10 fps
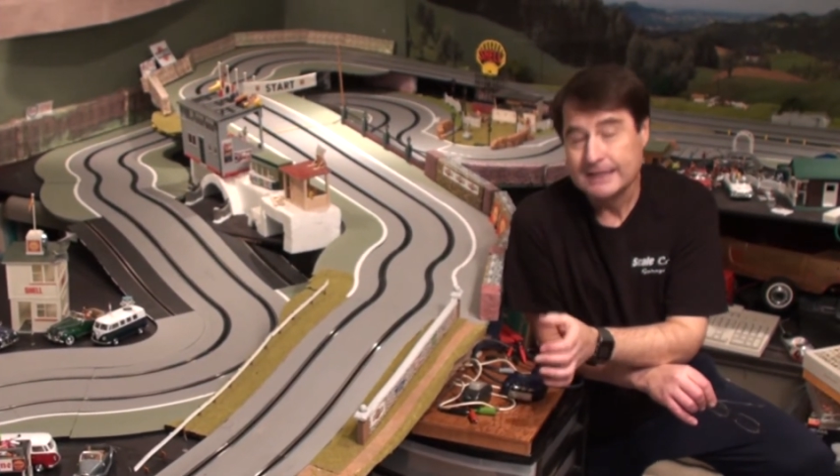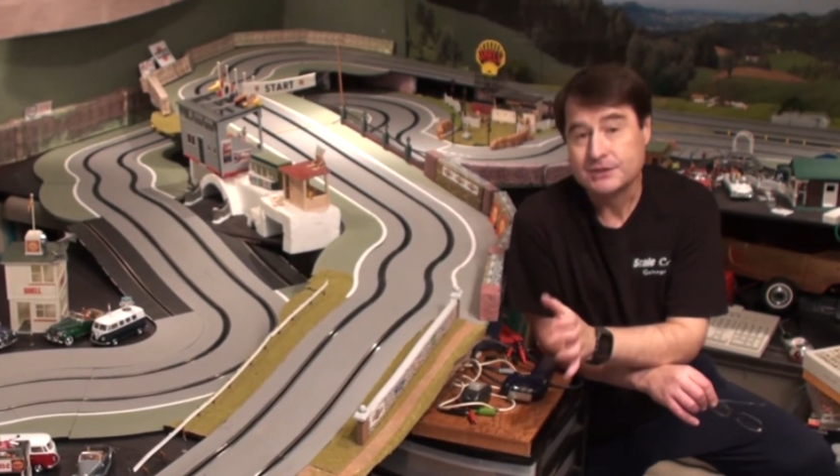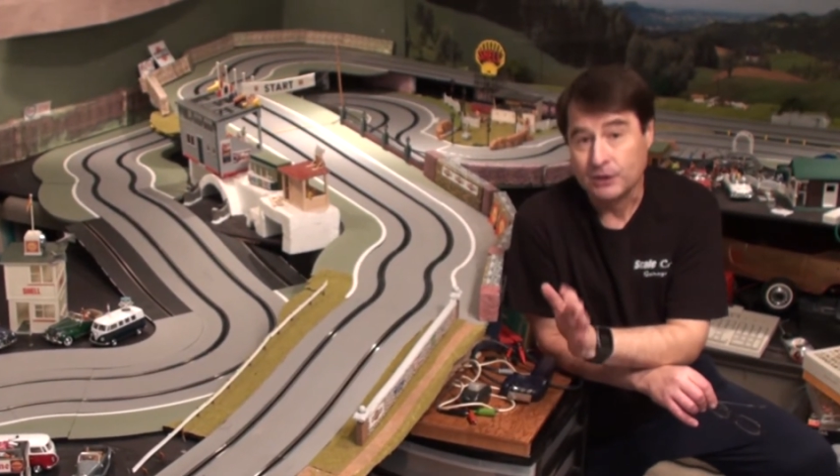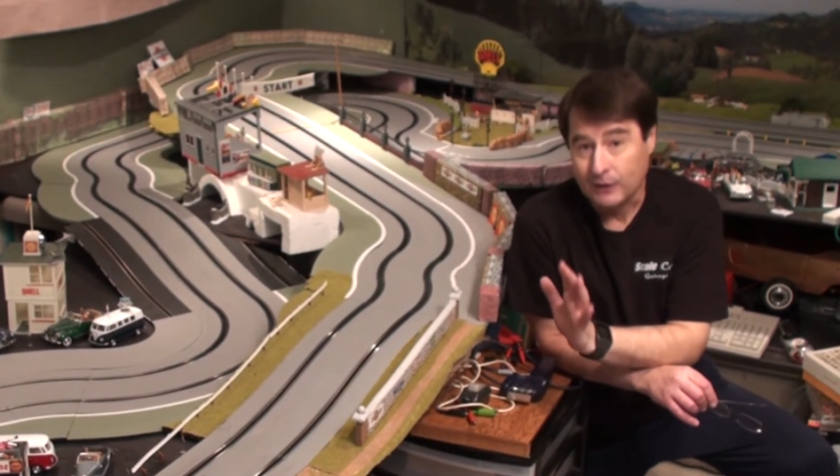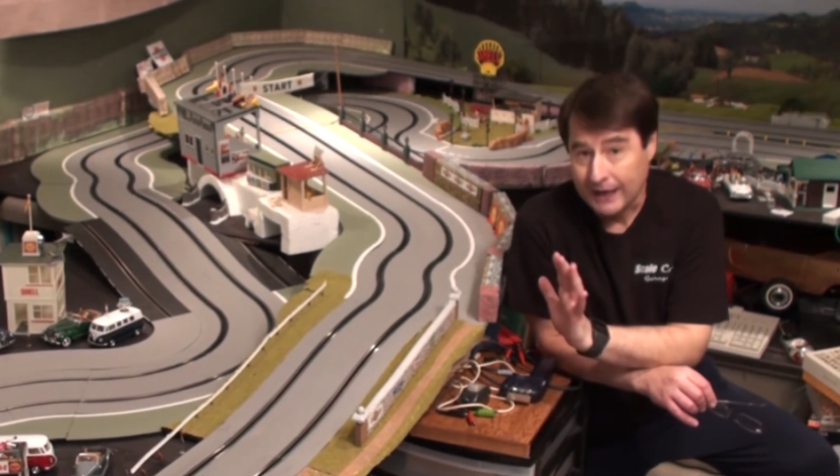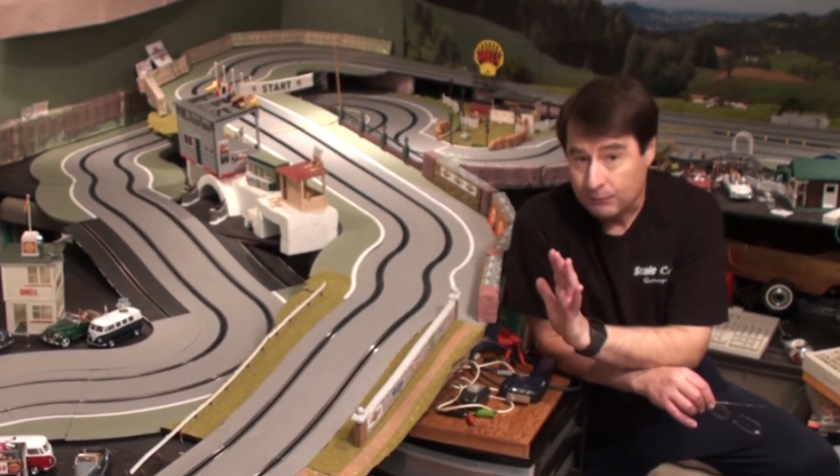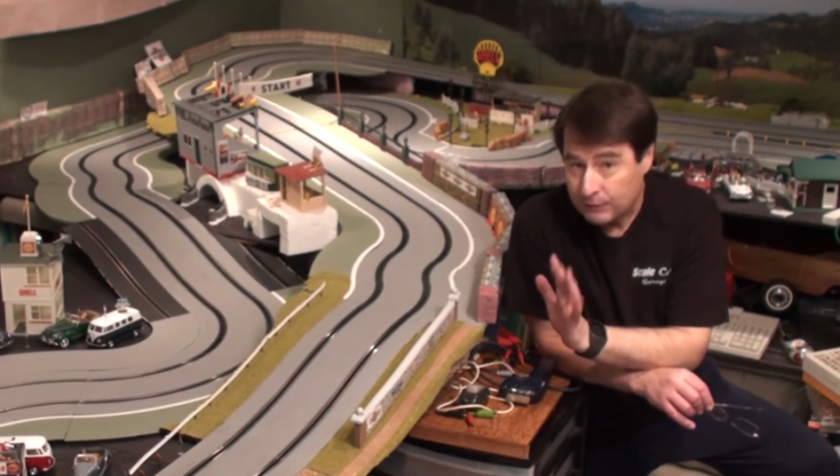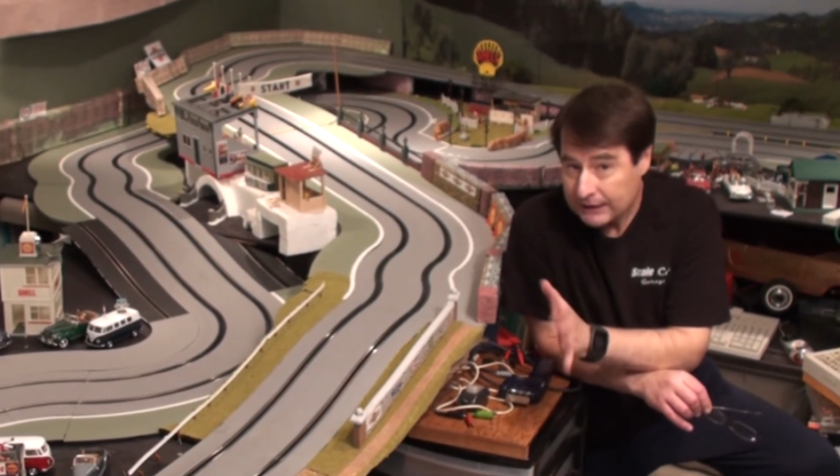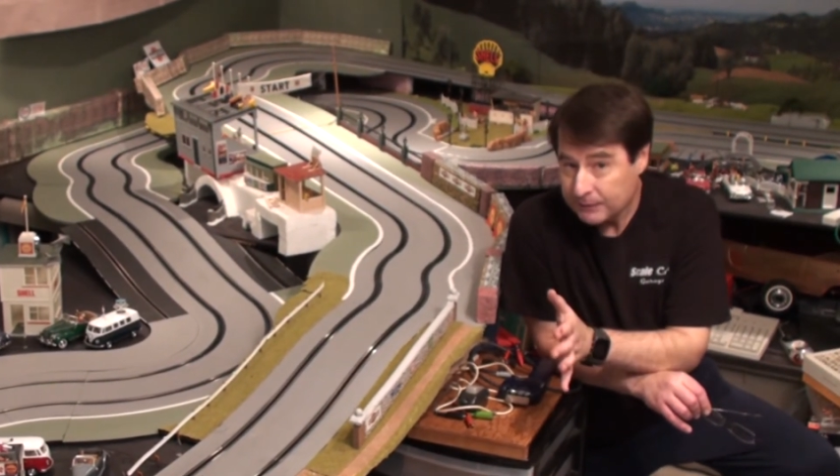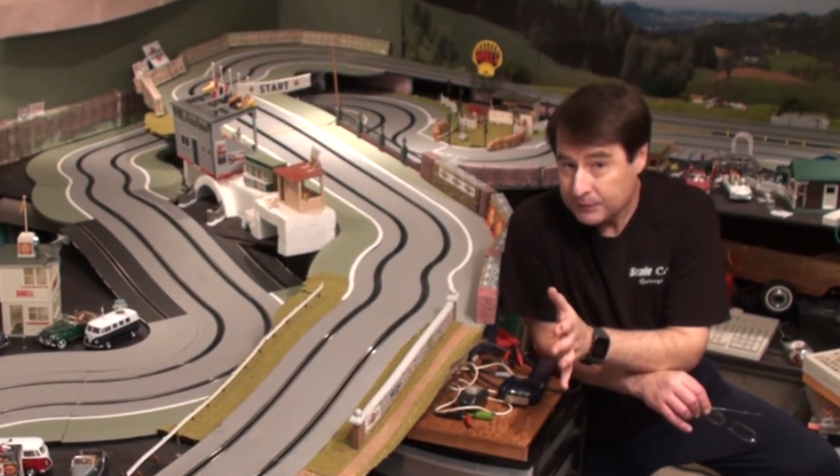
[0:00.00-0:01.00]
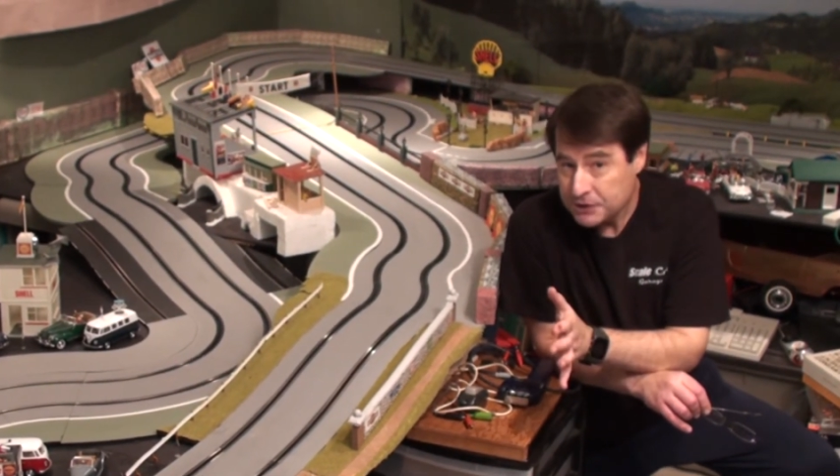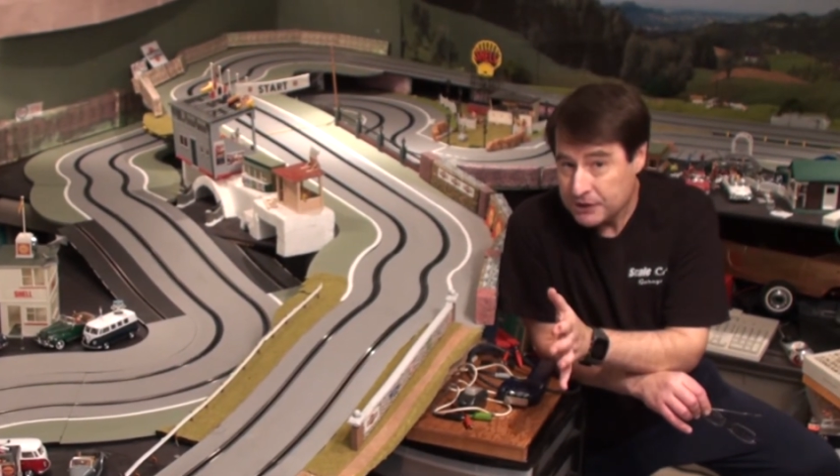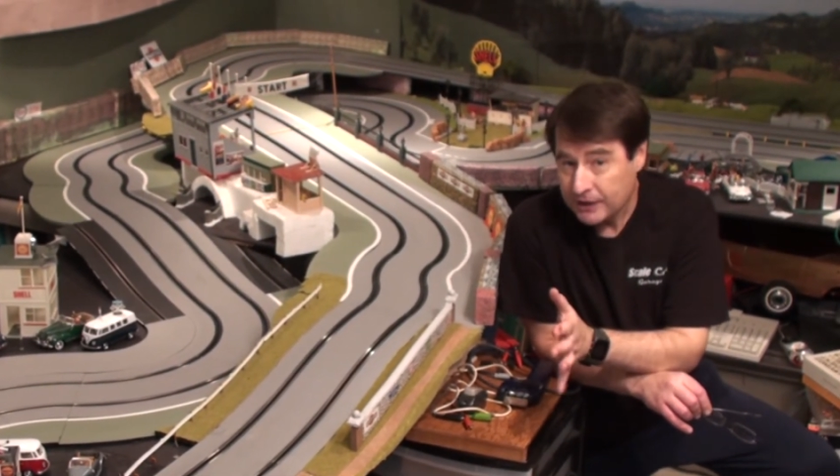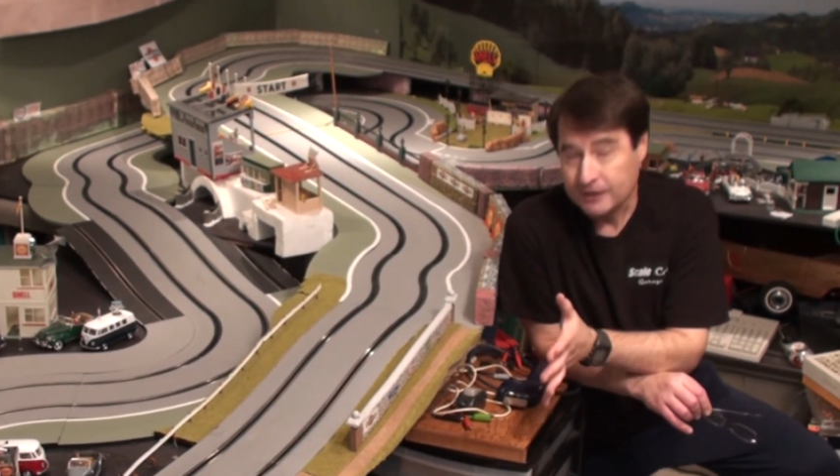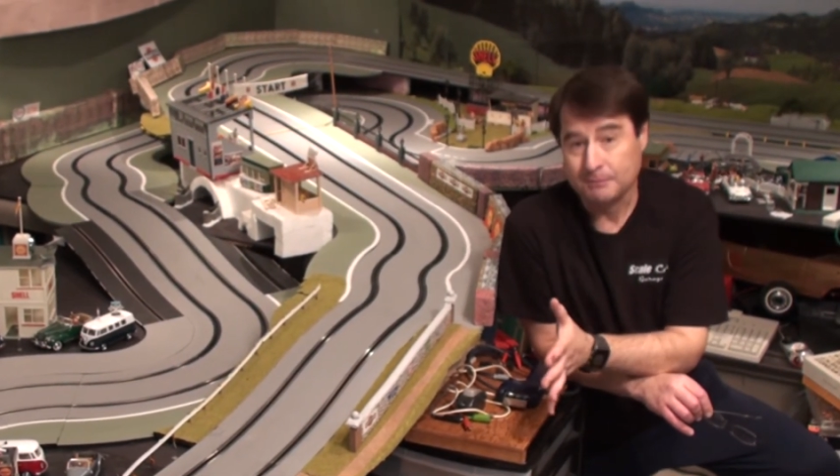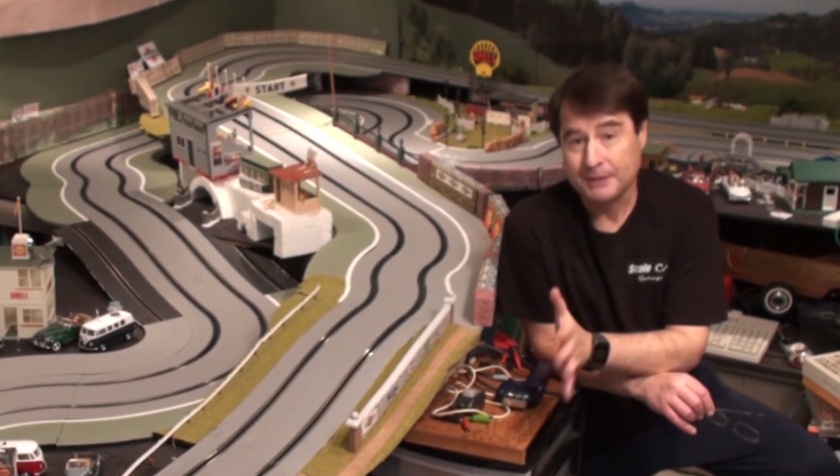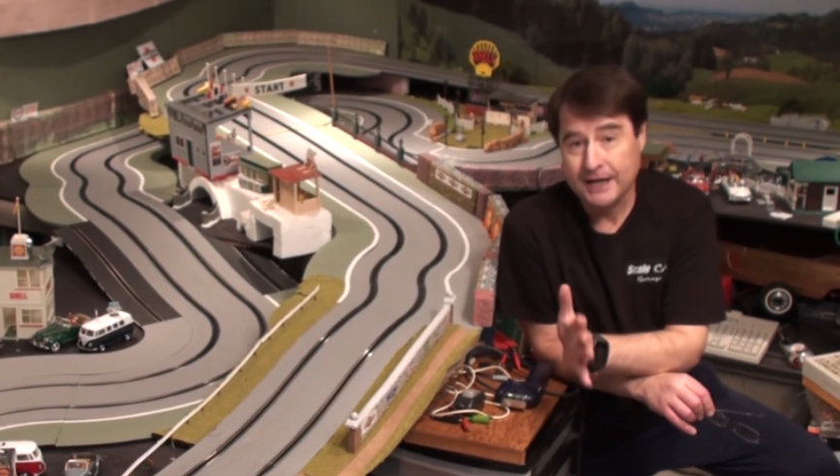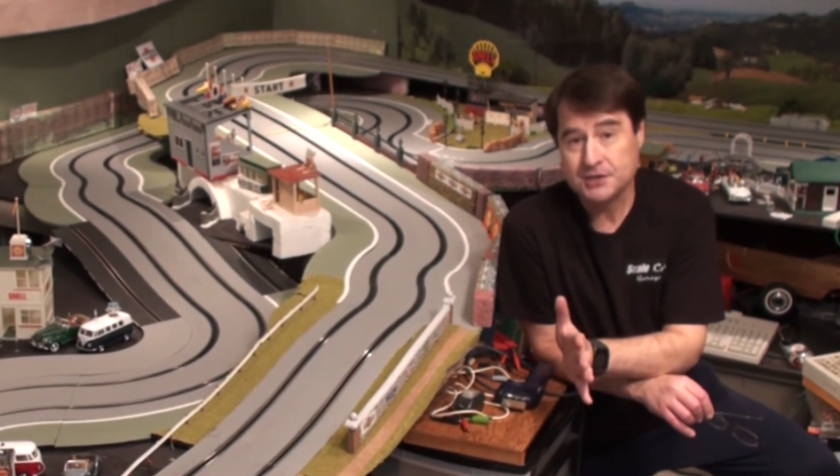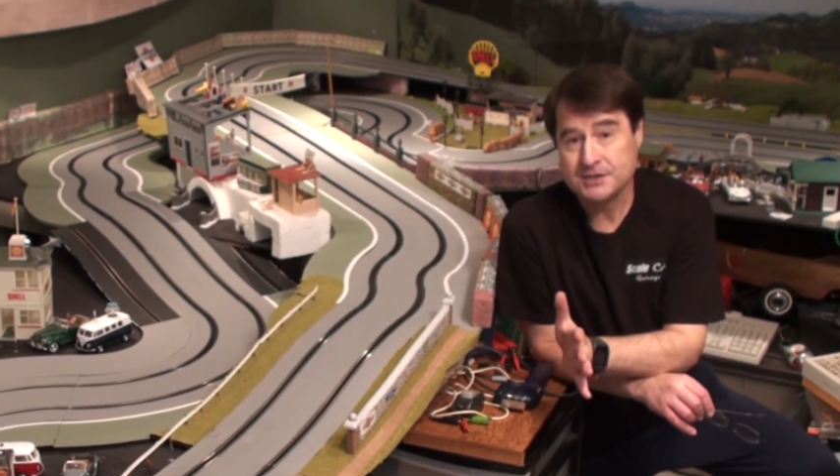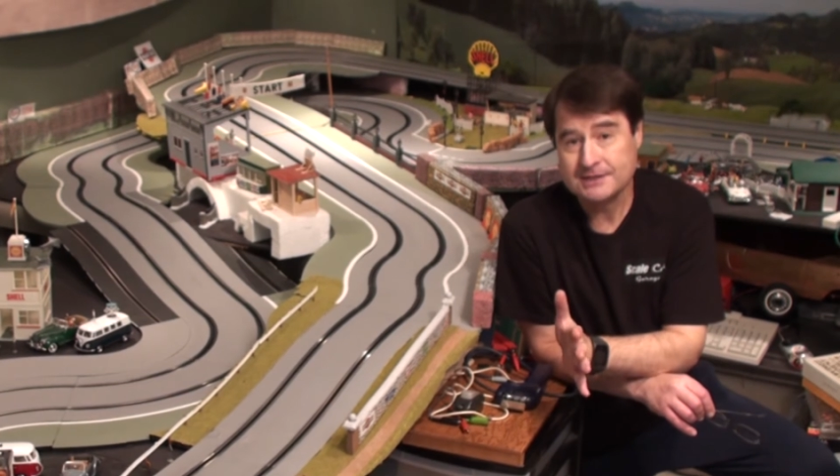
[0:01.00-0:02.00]
So I really appreciate your
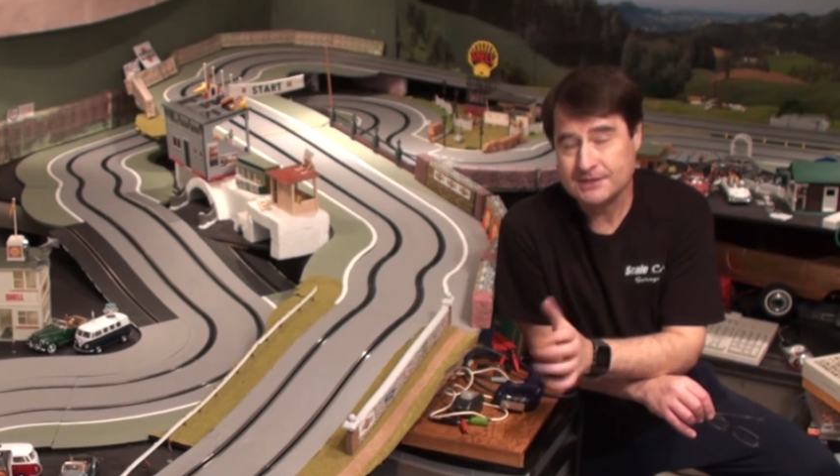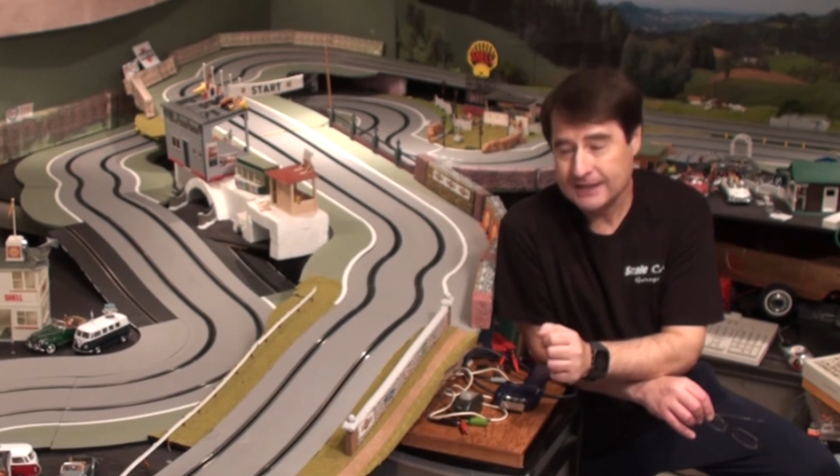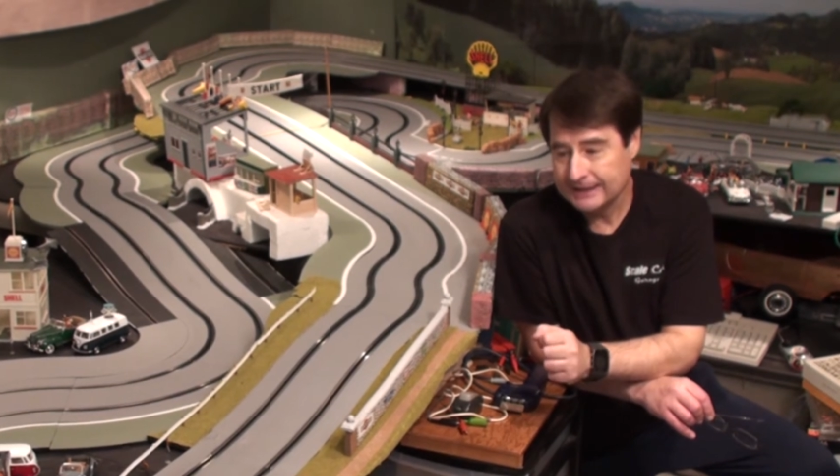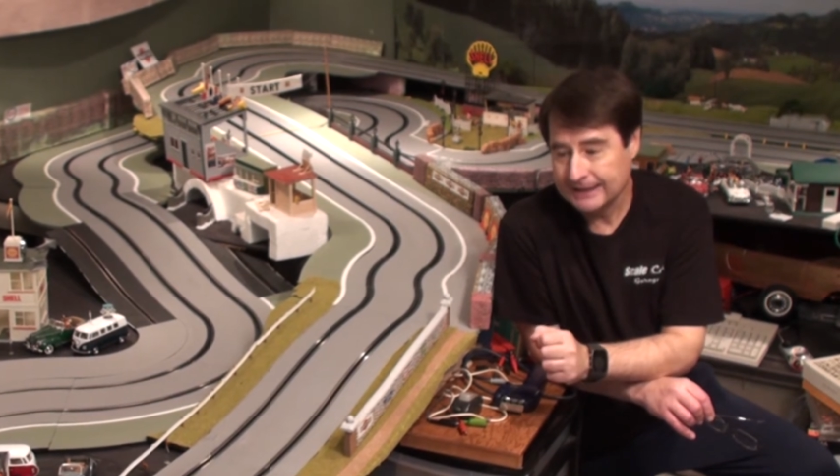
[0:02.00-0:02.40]
patience.